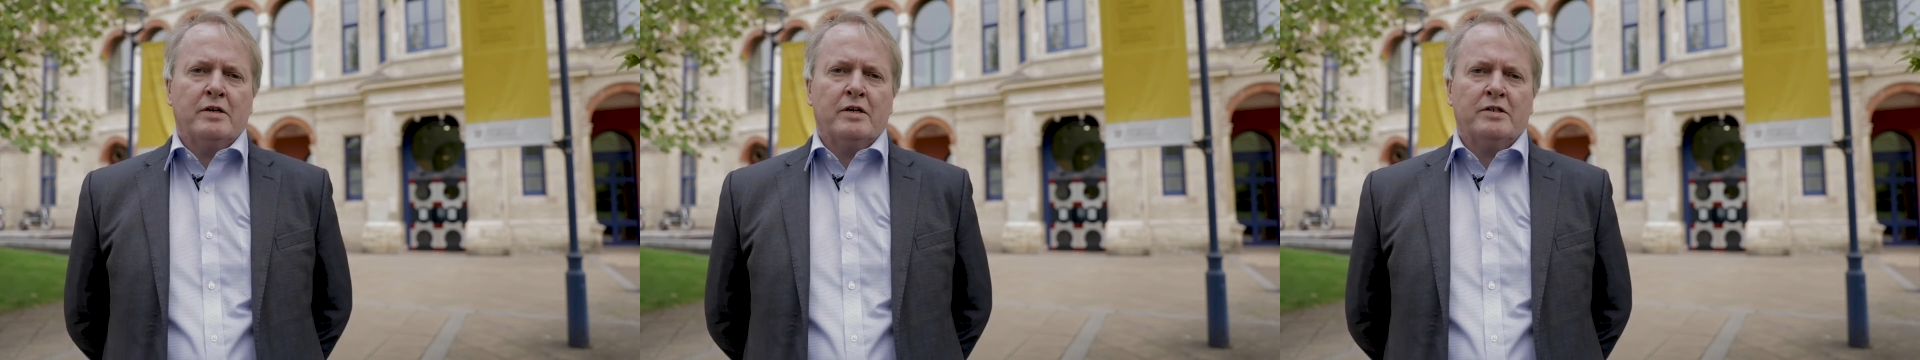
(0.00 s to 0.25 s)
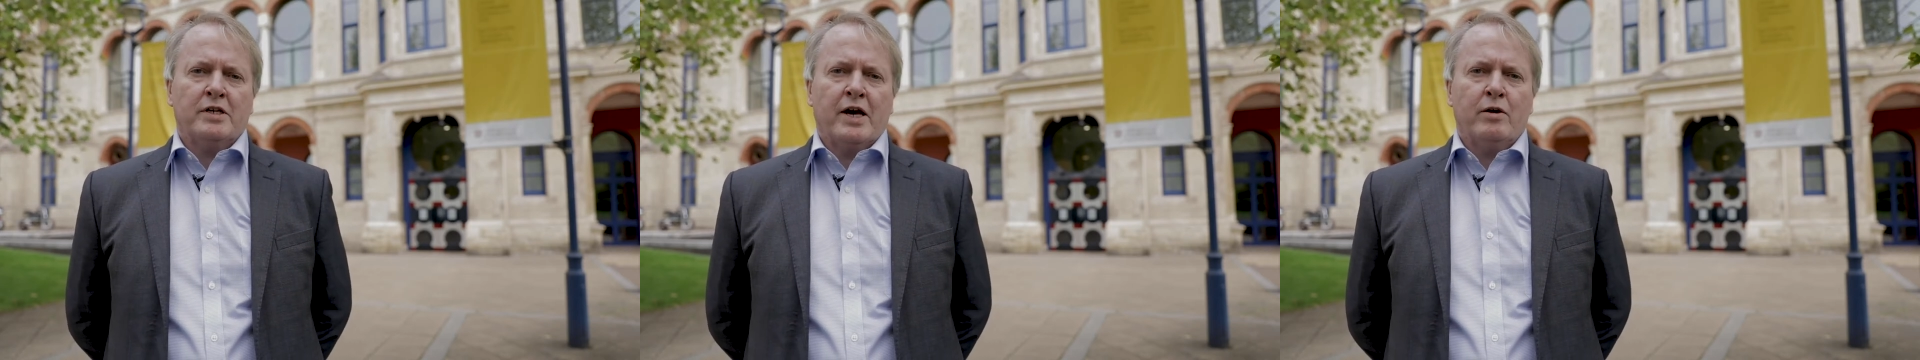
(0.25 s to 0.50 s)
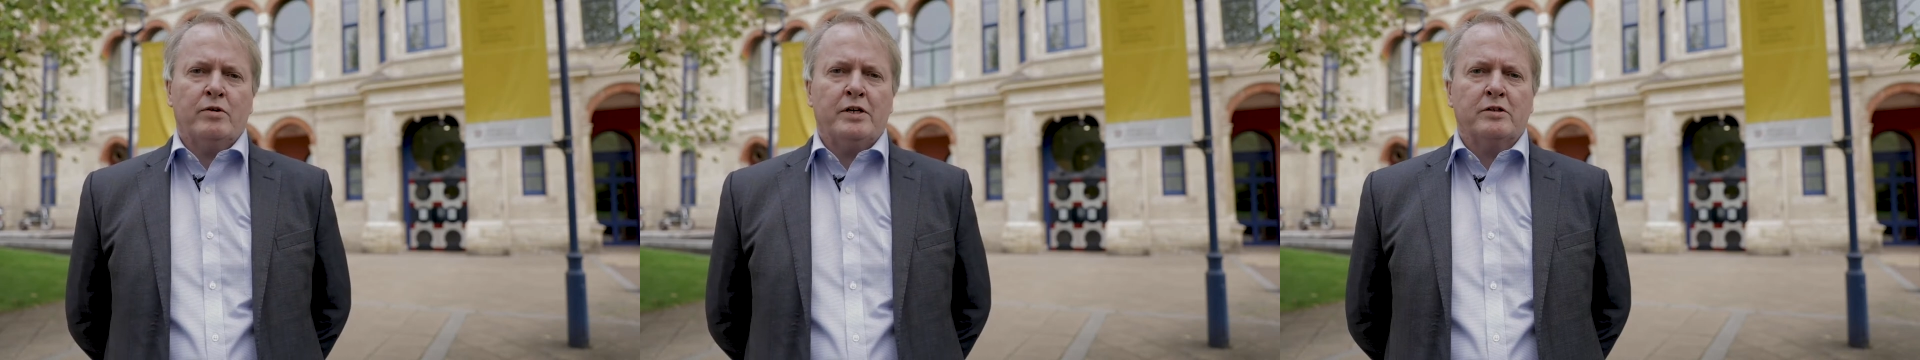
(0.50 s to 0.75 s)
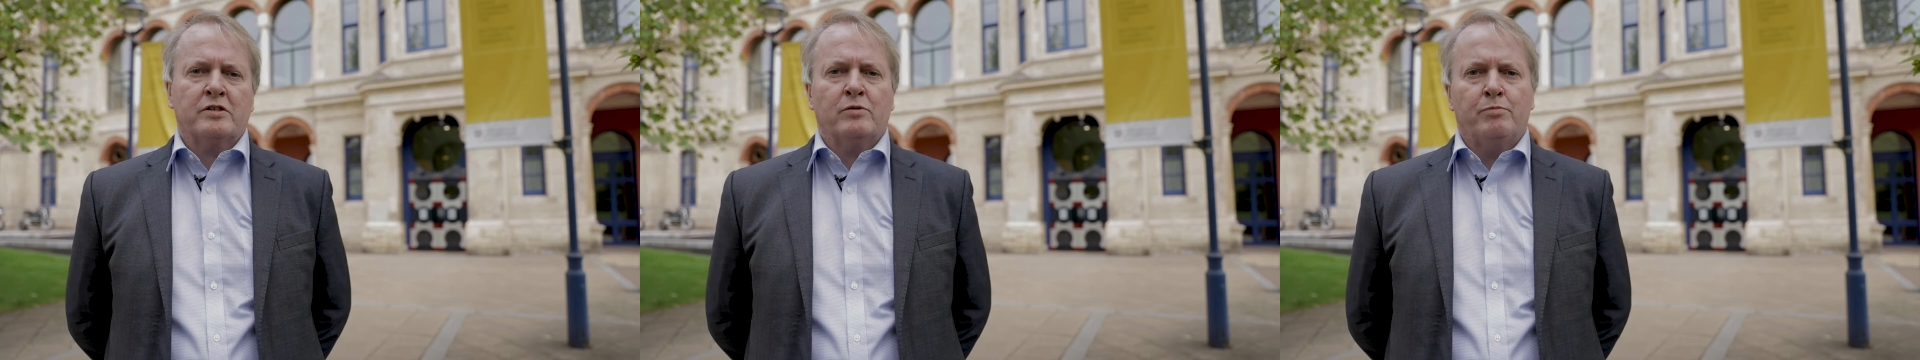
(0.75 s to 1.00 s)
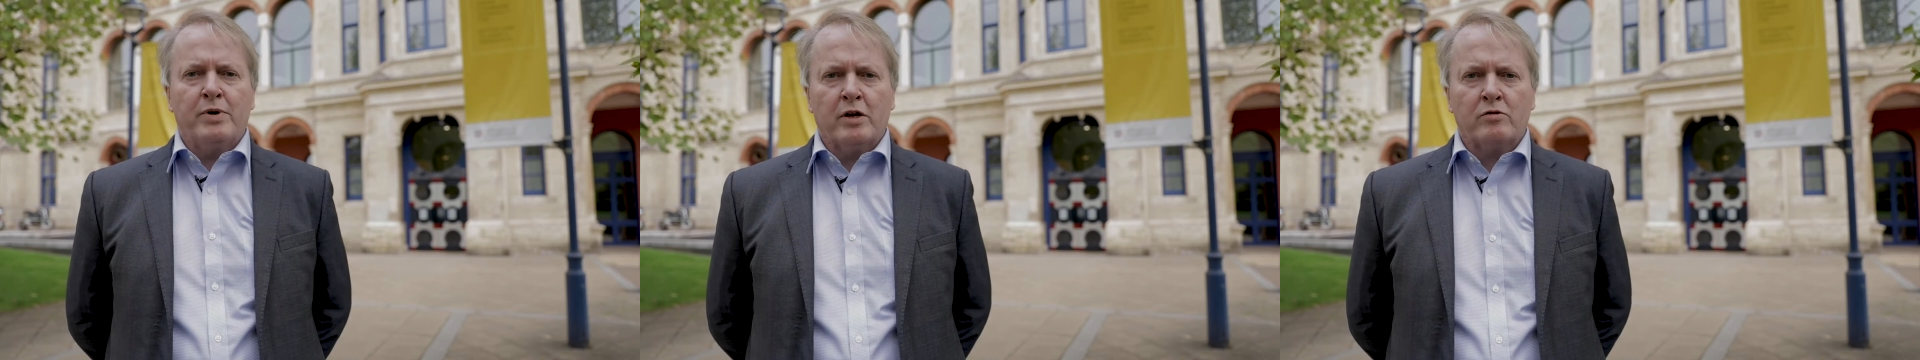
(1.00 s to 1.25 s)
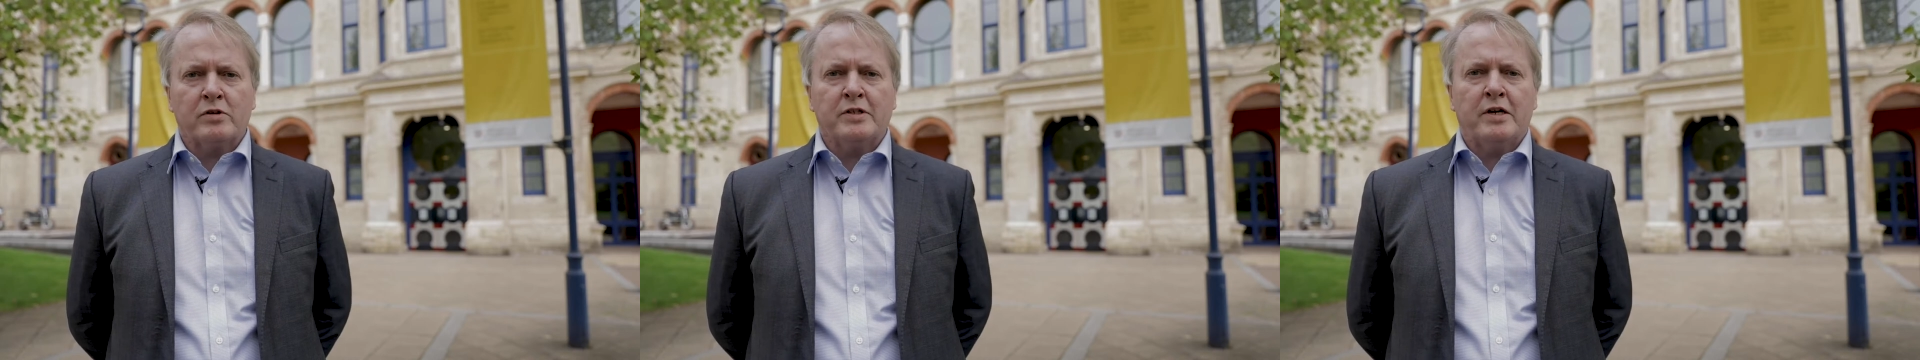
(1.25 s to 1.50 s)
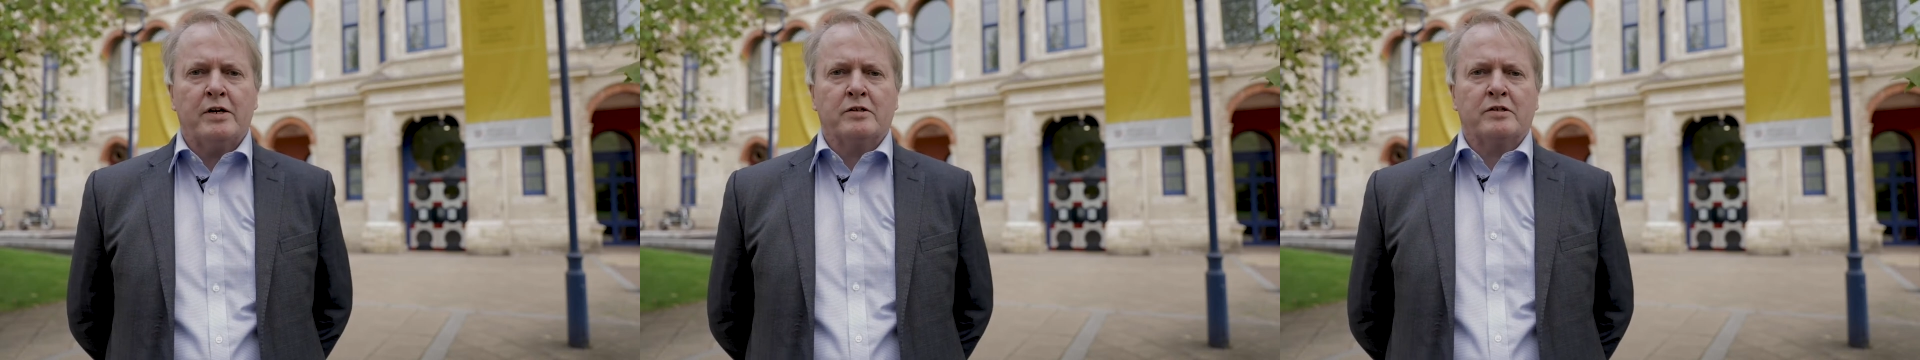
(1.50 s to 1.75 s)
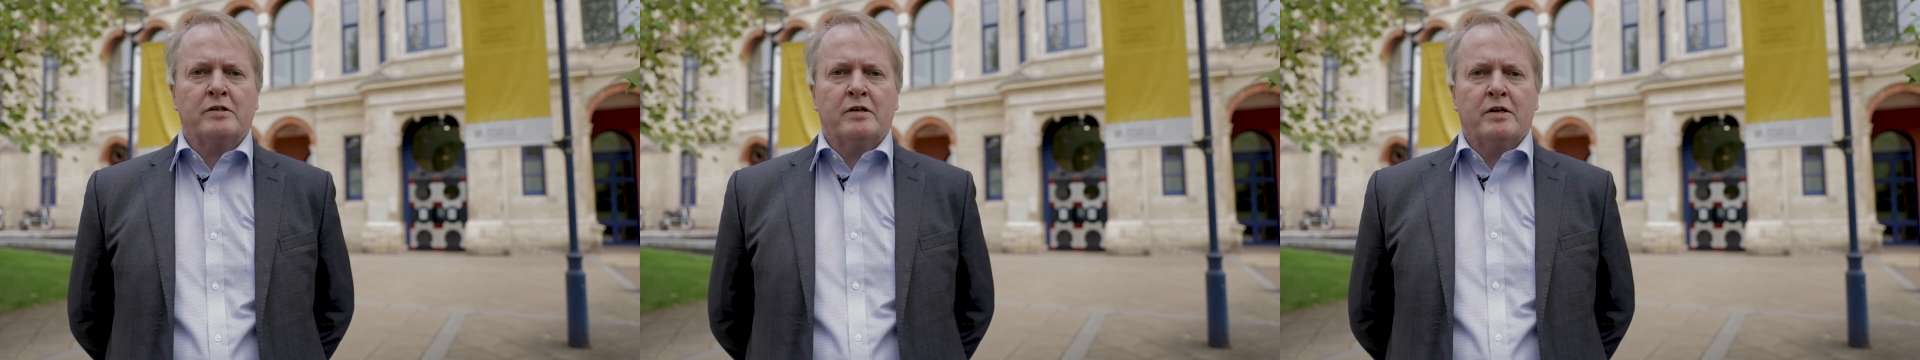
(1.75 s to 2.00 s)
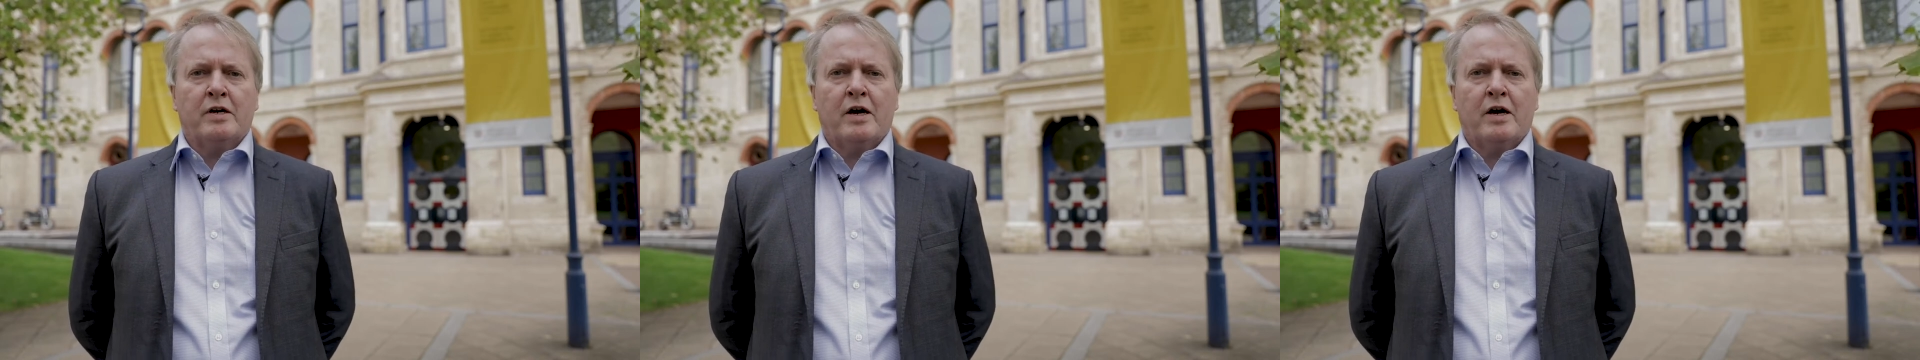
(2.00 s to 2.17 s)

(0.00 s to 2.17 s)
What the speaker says: and see how leaders can build resilience,